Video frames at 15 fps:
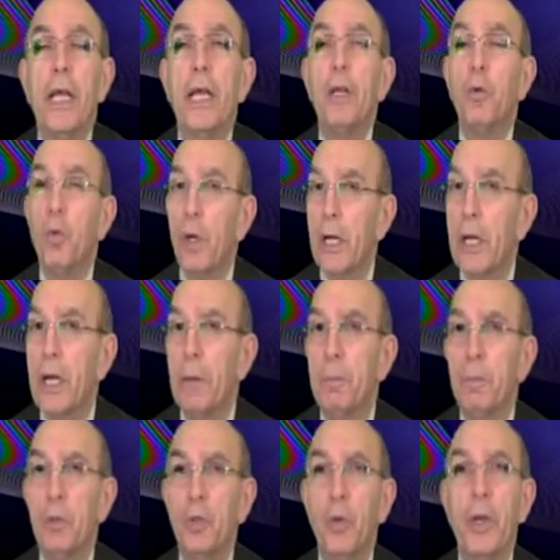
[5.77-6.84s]
and
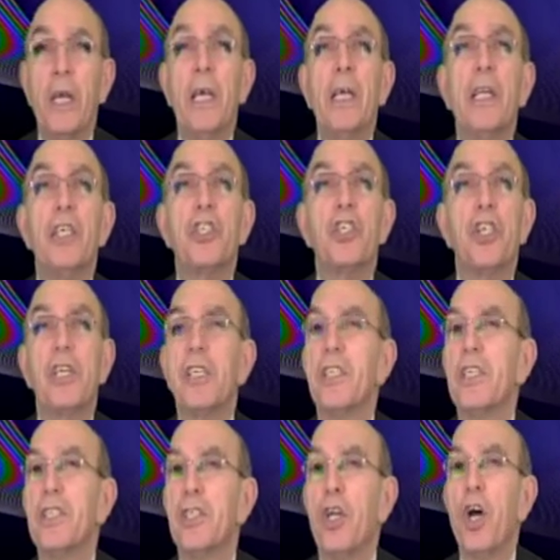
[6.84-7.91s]
welcome to English
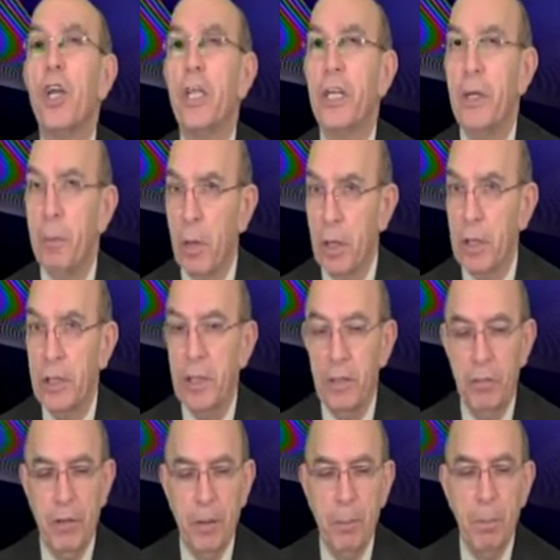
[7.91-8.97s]
Lessons on Iman
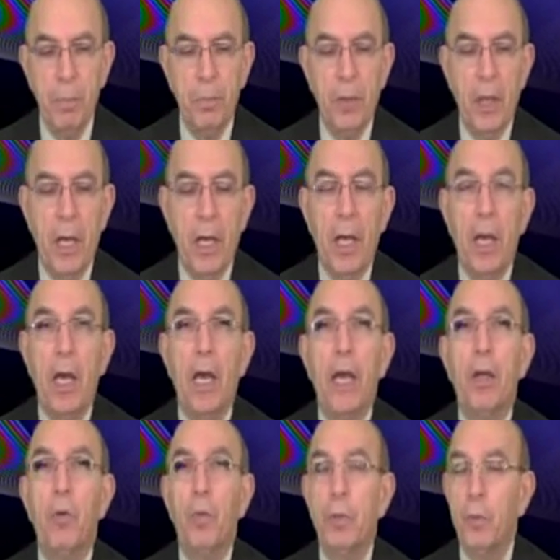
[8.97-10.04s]
TV.
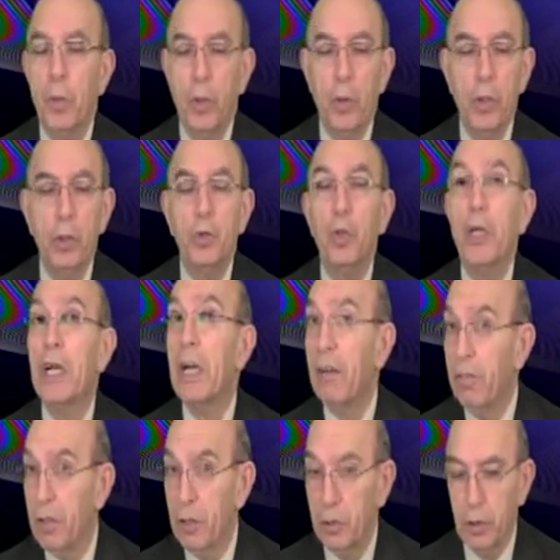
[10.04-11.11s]
What we're going to
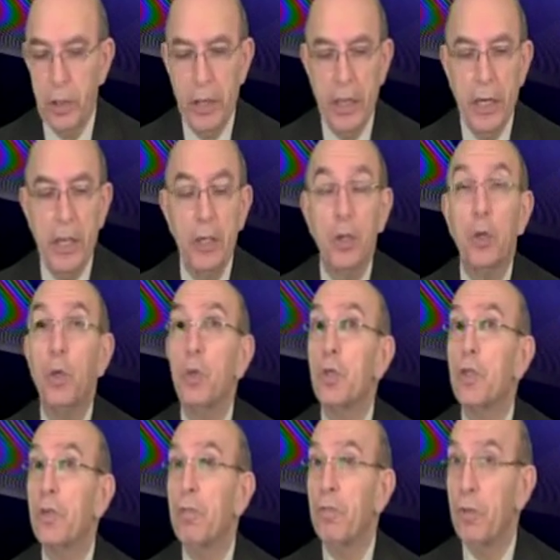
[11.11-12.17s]
cover today includes
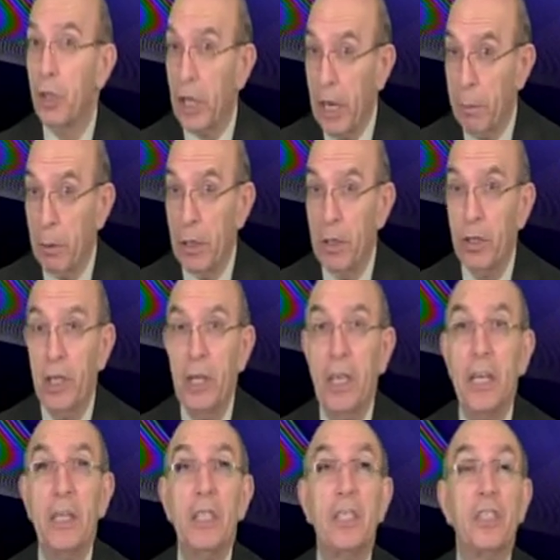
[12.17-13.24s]
vocabulary,
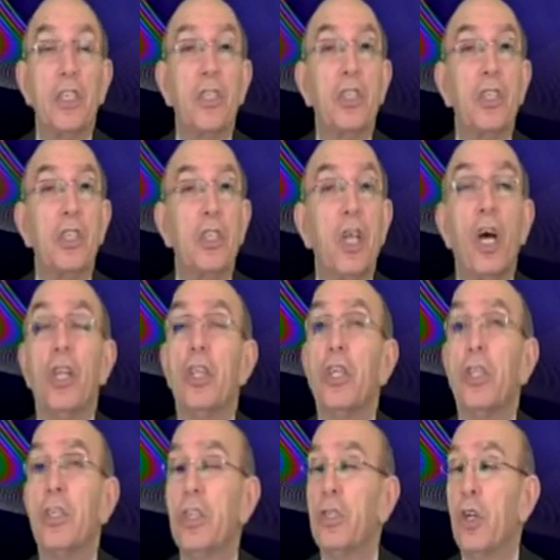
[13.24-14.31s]
and these are
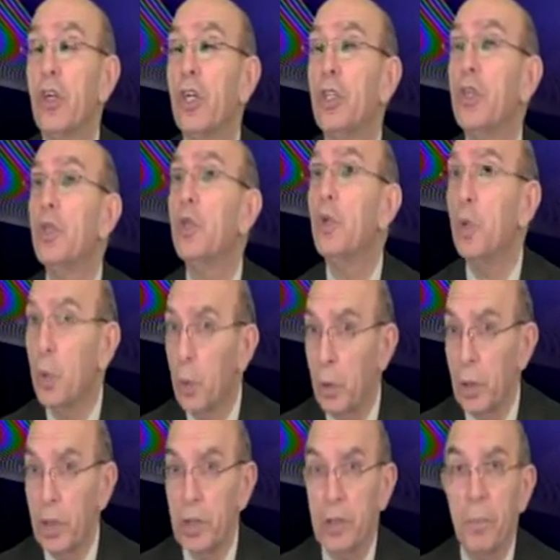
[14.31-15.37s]
not new
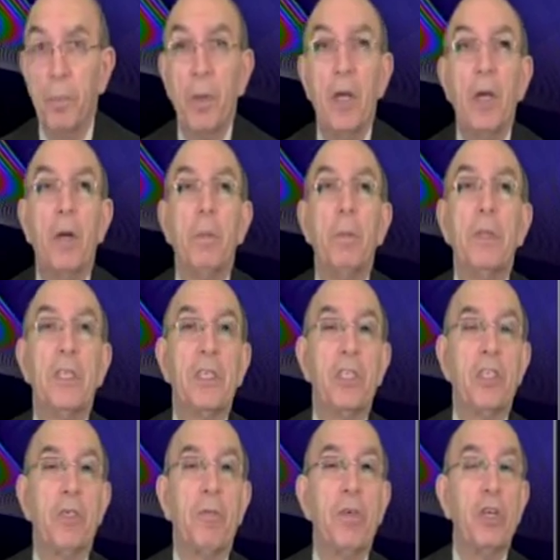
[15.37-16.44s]
words, but this is
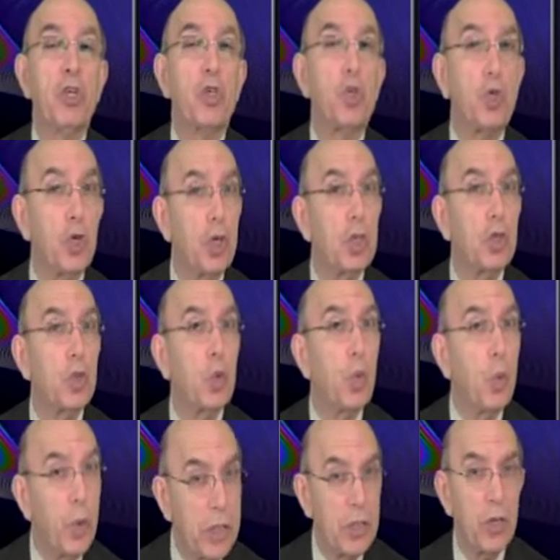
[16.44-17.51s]
a very short
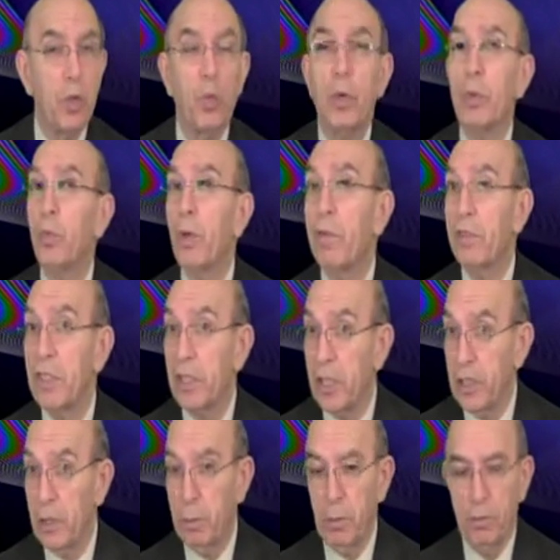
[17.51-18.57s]
quiz on what we have
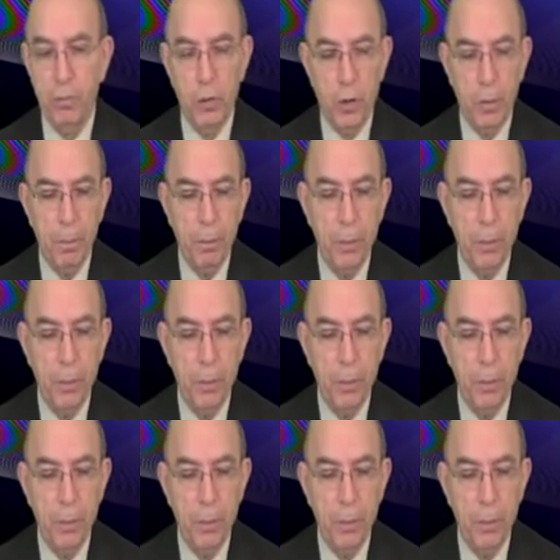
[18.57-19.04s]
studied before.